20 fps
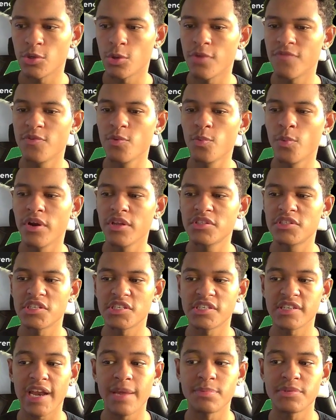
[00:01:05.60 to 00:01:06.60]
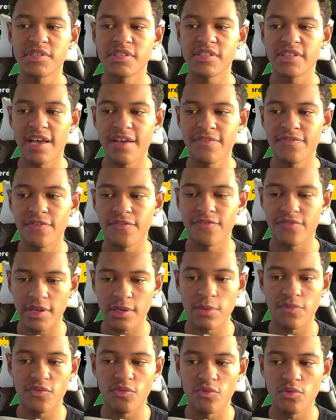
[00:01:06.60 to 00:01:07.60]
So if you wanted to snipe Steph, if
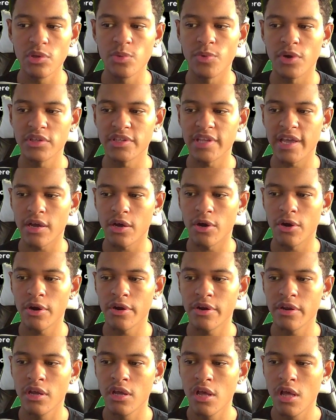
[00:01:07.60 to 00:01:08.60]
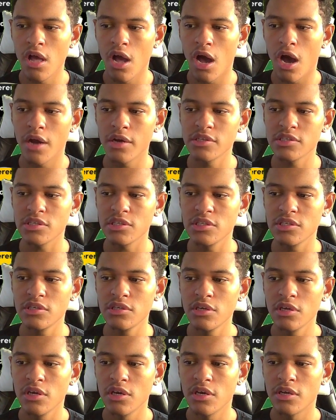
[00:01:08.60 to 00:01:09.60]
like if you really want that card,
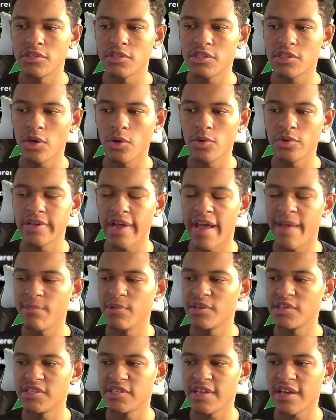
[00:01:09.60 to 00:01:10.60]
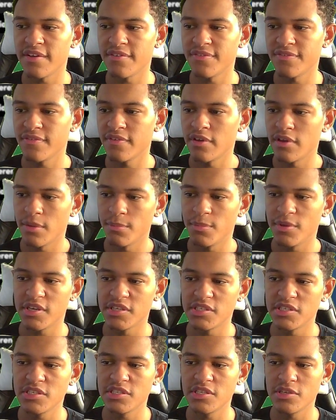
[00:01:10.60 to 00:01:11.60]
honestly, just go Diamond Steph
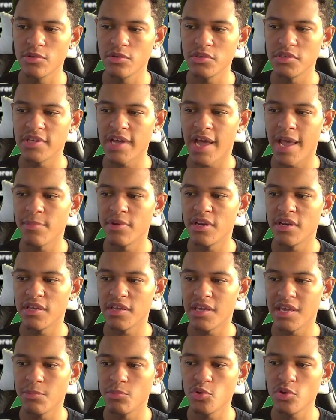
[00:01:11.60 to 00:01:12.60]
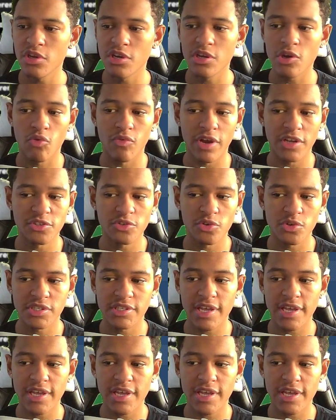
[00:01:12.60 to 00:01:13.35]
because he's the only diamond in the game. You could go Retro